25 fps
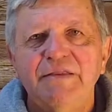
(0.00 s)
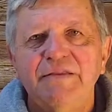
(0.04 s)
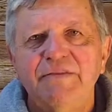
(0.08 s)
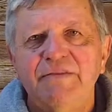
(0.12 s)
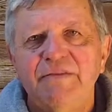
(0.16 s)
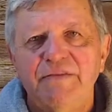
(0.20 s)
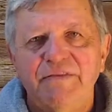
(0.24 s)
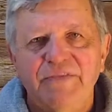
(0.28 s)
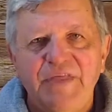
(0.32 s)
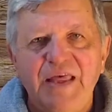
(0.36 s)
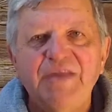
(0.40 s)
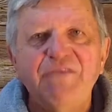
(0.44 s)

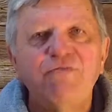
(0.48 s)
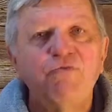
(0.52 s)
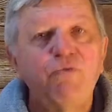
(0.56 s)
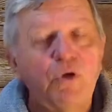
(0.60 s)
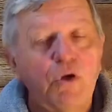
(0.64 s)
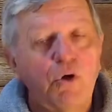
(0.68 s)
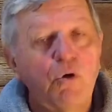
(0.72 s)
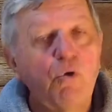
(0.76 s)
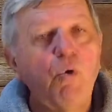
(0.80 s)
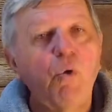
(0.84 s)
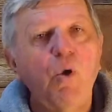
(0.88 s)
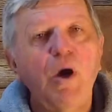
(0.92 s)
they've
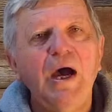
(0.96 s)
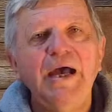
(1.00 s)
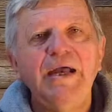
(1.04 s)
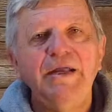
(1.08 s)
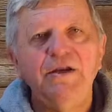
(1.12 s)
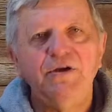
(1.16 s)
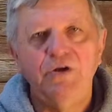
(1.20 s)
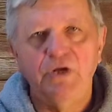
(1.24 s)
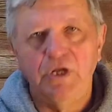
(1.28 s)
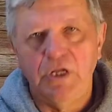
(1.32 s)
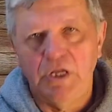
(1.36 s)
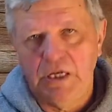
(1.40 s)

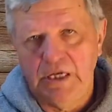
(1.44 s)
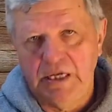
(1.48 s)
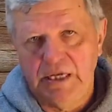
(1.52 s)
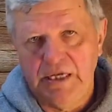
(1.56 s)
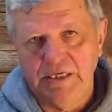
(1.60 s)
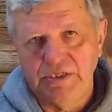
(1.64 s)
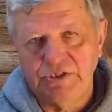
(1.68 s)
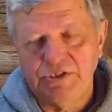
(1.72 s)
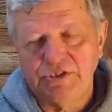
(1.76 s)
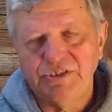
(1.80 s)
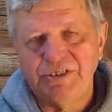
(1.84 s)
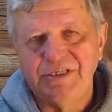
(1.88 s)
required
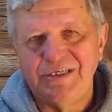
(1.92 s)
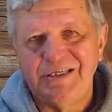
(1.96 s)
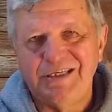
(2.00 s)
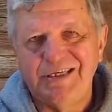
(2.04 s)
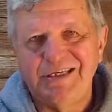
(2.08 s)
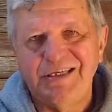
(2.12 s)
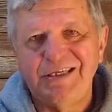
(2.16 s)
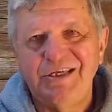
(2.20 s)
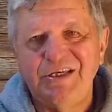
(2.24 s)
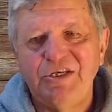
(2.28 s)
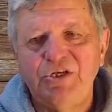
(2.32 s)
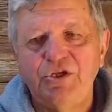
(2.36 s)
us
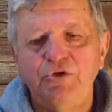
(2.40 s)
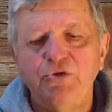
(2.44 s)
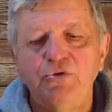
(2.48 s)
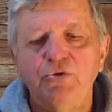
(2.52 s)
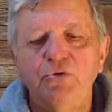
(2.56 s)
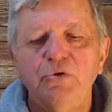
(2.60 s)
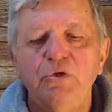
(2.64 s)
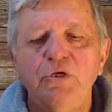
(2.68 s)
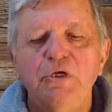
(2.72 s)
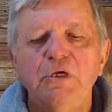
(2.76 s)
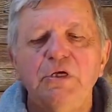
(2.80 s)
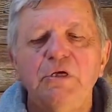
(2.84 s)

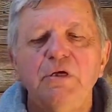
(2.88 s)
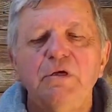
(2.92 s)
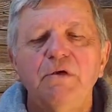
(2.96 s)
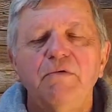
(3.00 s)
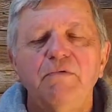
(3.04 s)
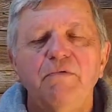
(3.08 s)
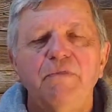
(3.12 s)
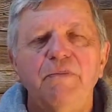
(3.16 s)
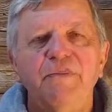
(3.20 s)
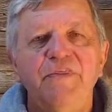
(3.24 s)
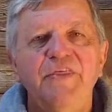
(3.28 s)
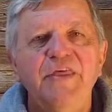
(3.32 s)
to
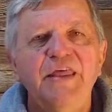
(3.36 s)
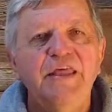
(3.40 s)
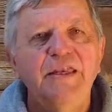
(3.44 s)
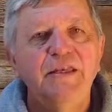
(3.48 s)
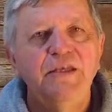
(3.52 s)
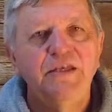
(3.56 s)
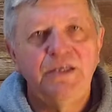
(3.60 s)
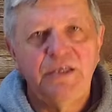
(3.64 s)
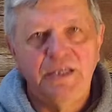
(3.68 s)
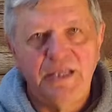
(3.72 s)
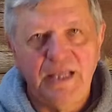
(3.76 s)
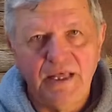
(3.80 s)

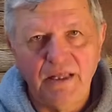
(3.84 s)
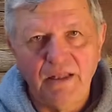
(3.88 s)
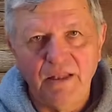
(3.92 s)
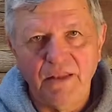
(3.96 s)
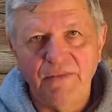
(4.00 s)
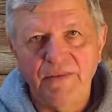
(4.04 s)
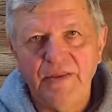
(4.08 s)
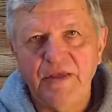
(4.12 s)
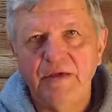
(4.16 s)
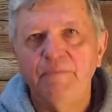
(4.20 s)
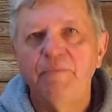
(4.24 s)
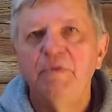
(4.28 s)
then tell
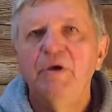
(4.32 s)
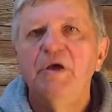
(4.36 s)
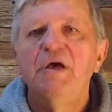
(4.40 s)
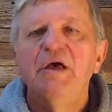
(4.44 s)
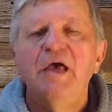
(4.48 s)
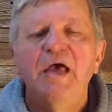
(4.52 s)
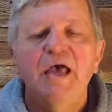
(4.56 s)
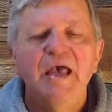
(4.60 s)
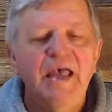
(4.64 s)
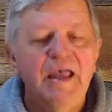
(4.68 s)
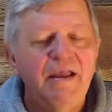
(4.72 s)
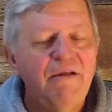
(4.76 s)
them
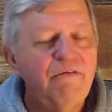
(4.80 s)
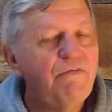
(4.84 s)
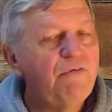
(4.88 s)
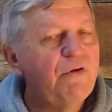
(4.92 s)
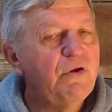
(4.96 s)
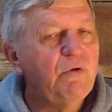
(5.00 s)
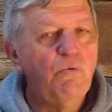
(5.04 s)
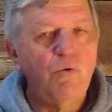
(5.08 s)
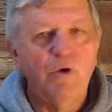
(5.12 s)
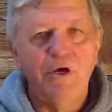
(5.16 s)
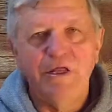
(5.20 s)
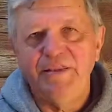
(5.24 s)

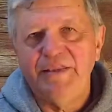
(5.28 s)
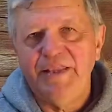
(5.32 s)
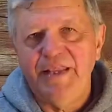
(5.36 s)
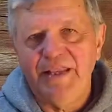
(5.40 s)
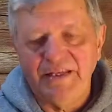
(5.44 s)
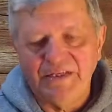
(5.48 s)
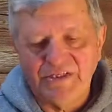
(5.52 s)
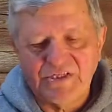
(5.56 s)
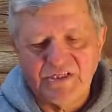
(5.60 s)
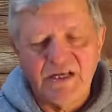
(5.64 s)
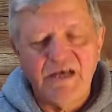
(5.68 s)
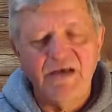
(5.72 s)
everyone that
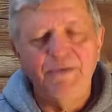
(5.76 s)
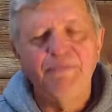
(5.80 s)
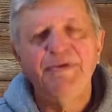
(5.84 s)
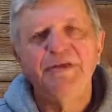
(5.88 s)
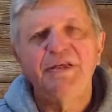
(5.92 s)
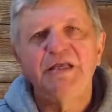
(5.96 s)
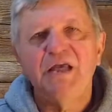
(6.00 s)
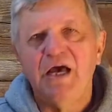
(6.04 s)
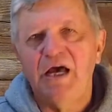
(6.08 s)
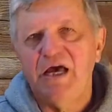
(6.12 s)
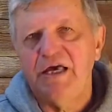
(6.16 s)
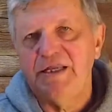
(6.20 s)
has come in
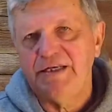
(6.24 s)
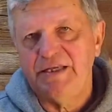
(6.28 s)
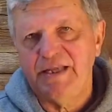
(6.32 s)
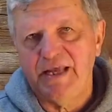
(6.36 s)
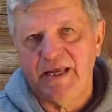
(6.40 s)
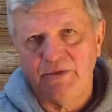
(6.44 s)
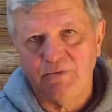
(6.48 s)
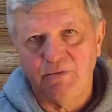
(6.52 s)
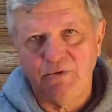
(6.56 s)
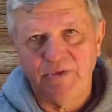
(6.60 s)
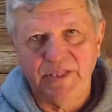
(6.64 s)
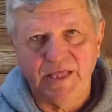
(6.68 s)

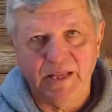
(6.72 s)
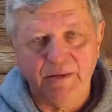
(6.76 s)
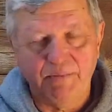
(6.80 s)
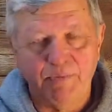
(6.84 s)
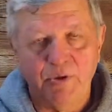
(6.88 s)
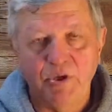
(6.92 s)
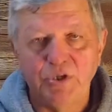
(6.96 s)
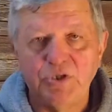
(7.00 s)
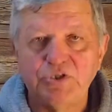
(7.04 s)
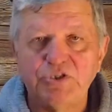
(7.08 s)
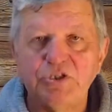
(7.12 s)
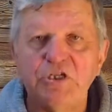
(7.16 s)
contact with that
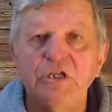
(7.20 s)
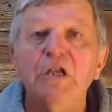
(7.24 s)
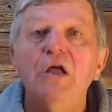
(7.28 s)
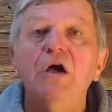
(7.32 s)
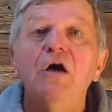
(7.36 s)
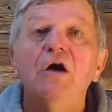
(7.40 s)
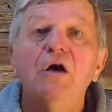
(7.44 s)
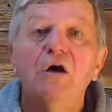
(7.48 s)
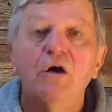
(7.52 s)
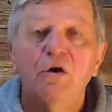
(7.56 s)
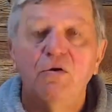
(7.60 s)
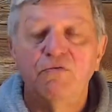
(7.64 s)
person
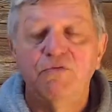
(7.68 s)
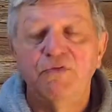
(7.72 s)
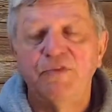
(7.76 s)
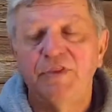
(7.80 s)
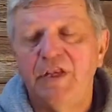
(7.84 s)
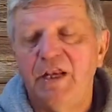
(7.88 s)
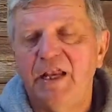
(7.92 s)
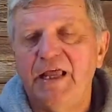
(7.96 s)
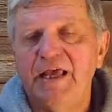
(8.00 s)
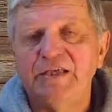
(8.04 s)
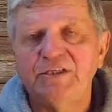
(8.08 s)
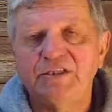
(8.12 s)
over the
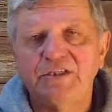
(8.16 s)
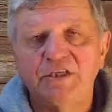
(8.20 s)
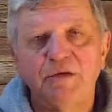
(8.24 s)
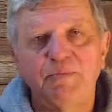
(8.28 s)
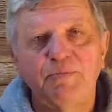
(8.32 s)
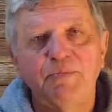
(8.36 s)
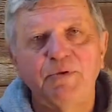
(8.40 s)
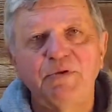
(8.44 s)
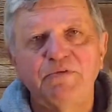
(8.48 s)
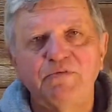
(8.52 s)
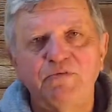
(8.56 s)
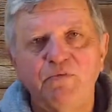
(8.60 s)
last
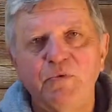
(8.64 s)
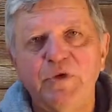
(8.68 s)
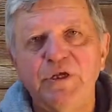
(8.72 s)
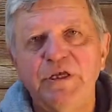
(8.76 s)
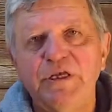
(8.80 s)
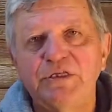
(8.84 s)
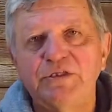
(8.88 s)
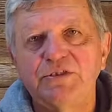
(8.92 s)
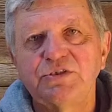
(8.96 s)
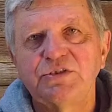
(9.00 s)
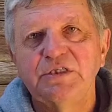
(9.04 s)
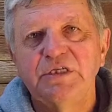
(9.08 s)
couple of
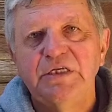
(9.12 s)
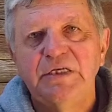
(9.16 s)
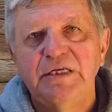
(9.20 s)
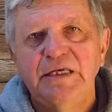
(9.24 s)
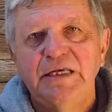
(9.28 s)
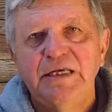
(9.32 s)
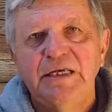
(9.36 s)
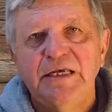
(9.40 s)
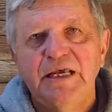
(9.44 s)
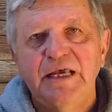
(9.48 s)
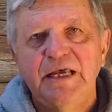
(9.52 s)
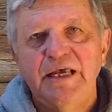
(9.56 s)
weeks.
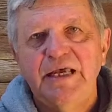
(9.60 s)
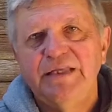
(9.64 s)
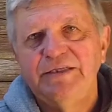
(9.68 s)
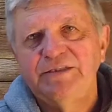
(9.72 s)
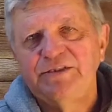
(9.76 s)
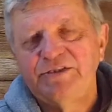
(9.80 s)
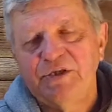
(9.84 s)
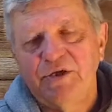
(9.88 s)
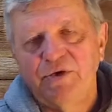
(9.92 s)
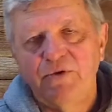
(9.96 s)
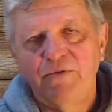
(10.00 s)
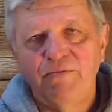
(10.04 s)
And
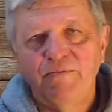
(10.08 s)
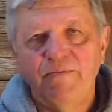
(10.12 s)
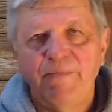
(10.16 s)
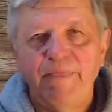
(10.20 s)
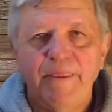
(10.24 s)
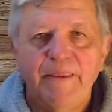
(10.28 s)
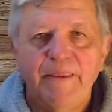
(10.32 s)
so